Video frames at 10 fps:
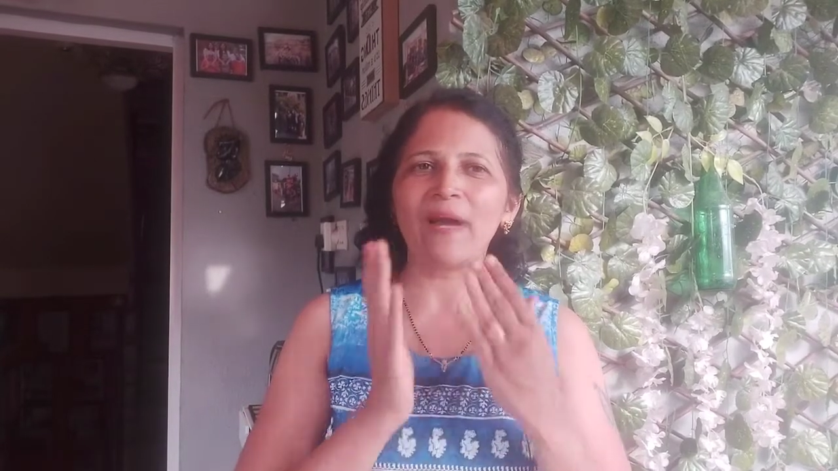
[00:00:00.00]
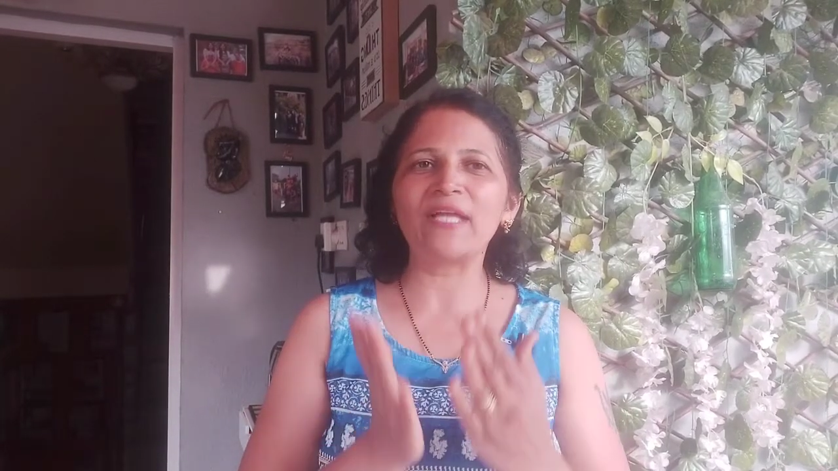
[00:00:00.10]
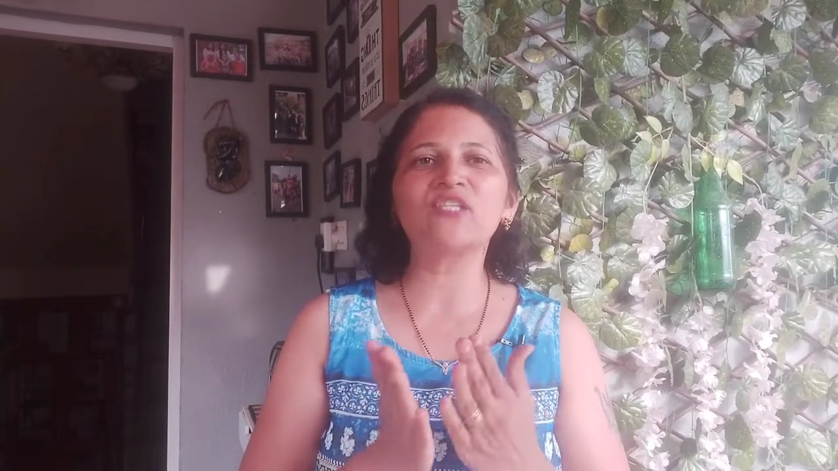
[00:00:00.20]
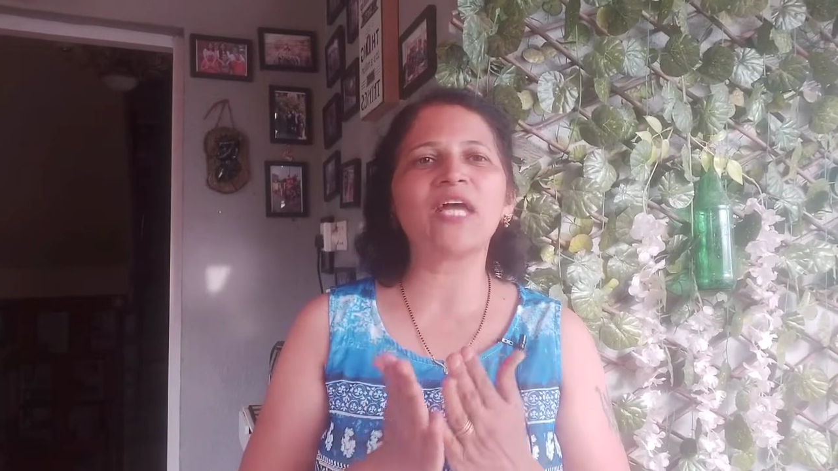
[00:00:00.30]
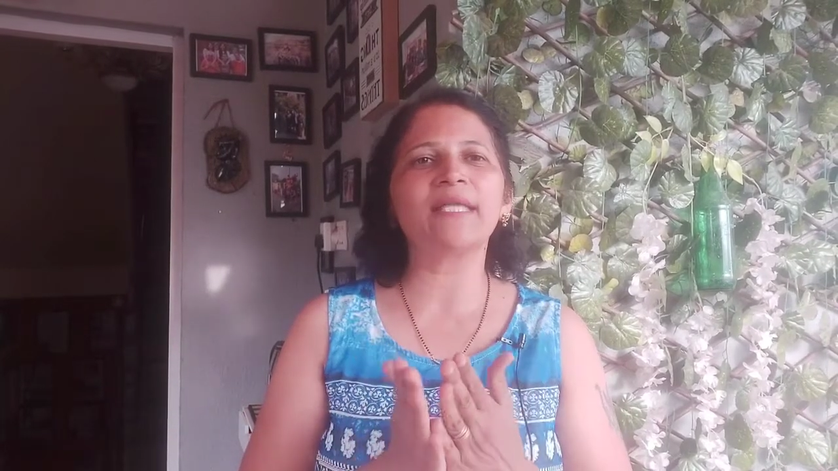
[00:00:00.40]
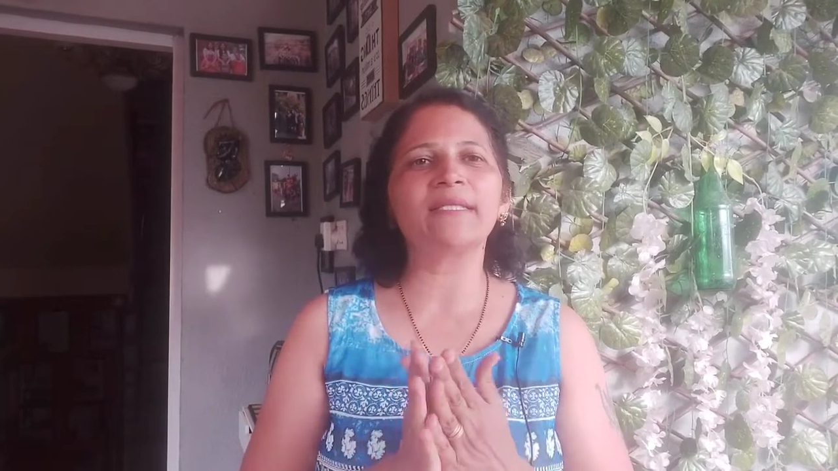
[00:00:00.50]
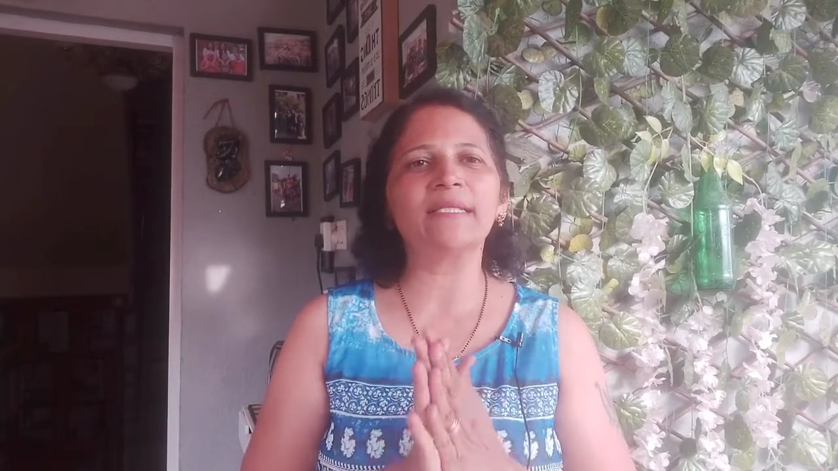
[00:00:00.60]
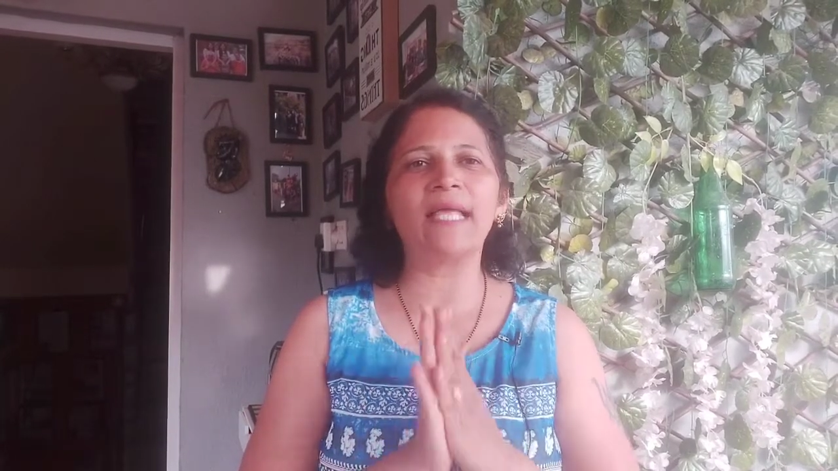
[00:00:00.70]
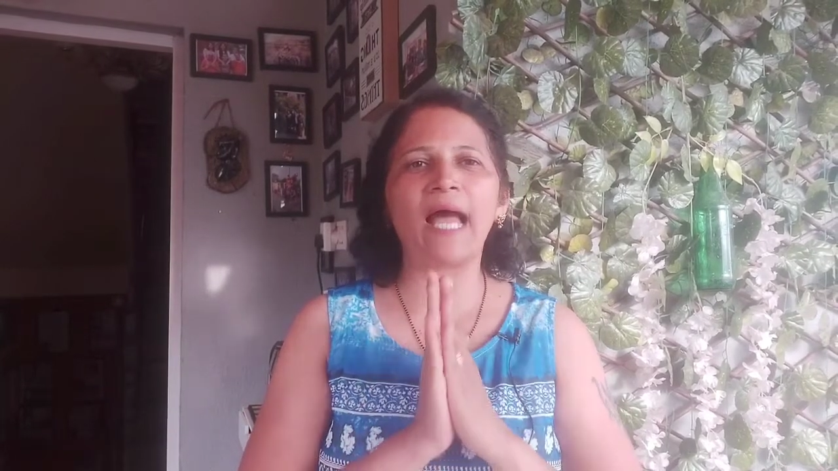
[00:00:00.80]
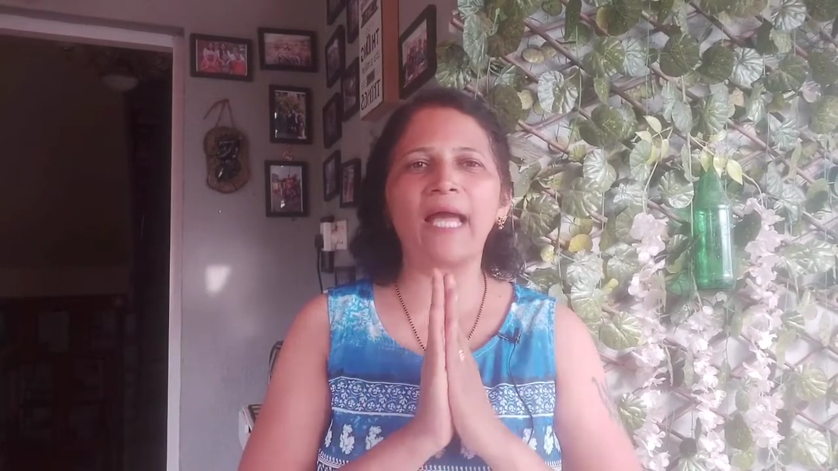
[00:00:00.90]
my
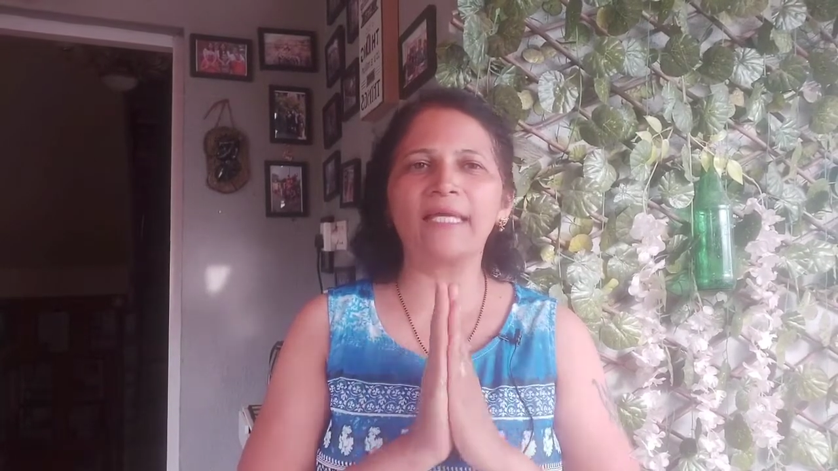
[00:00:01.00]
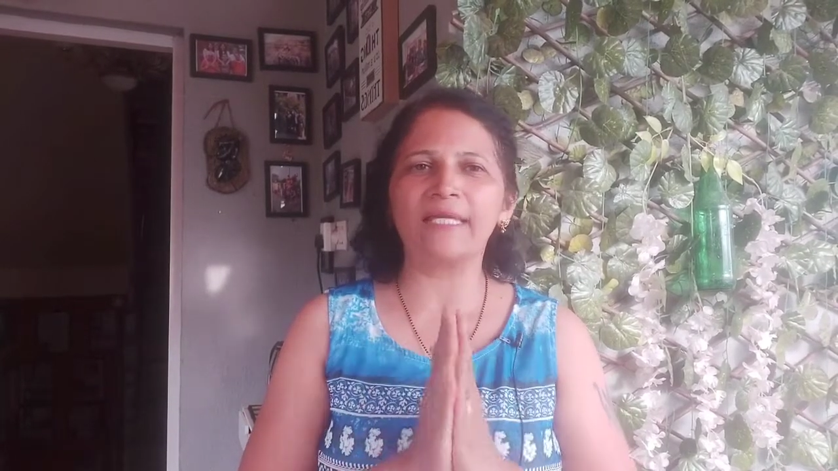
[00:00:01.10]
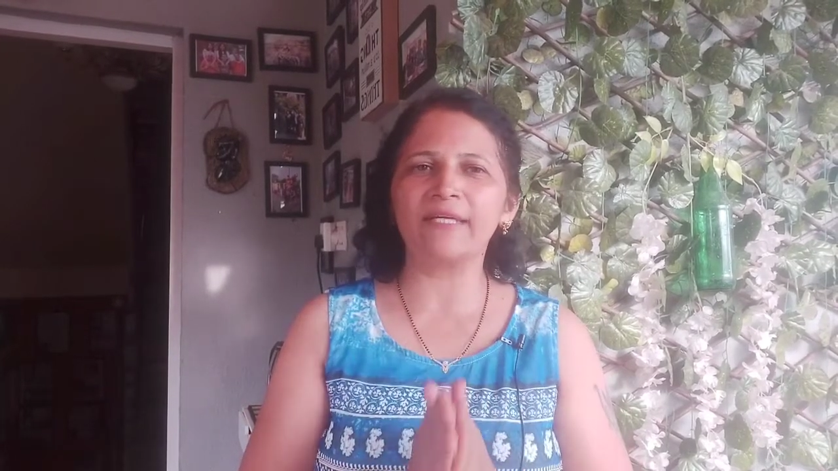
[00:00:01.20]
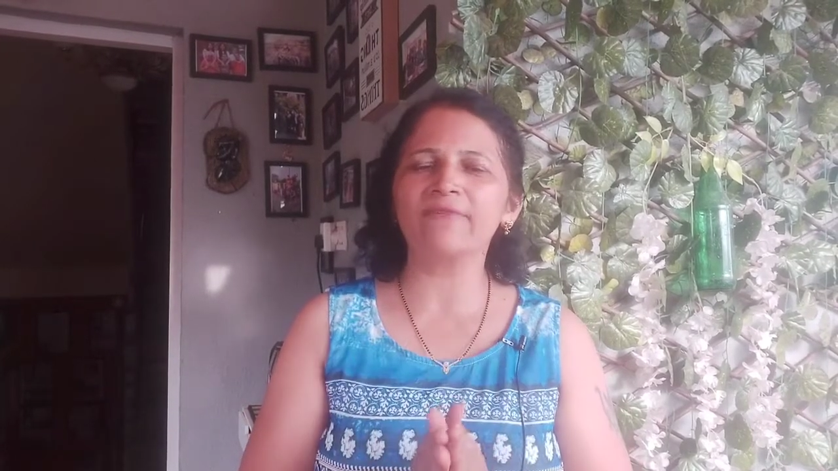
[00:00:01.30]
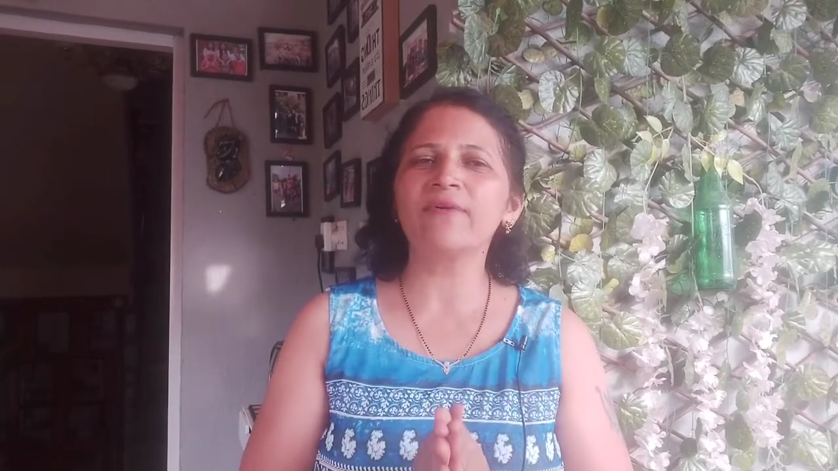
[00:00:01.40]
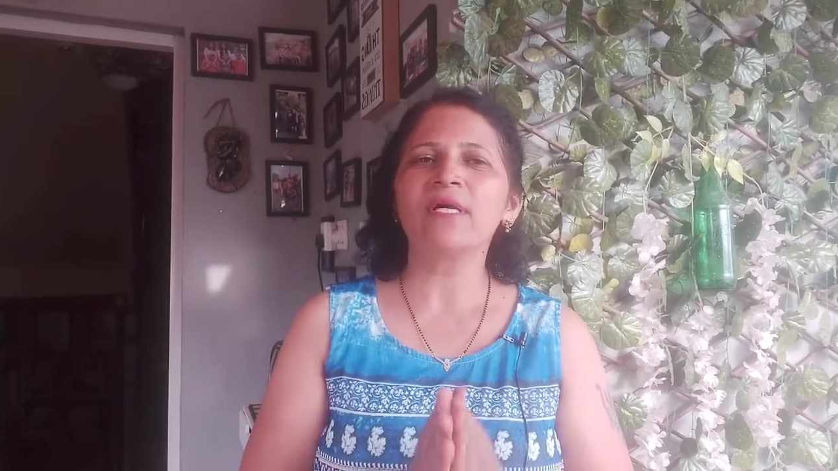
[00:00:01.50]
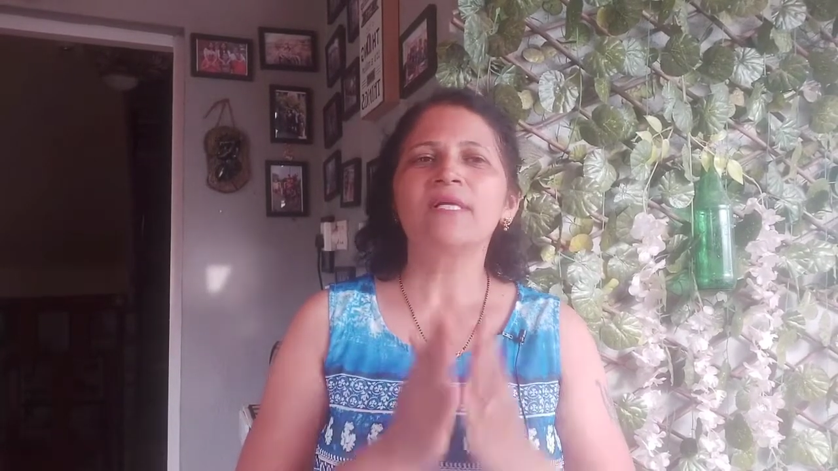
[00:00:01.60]
channel I give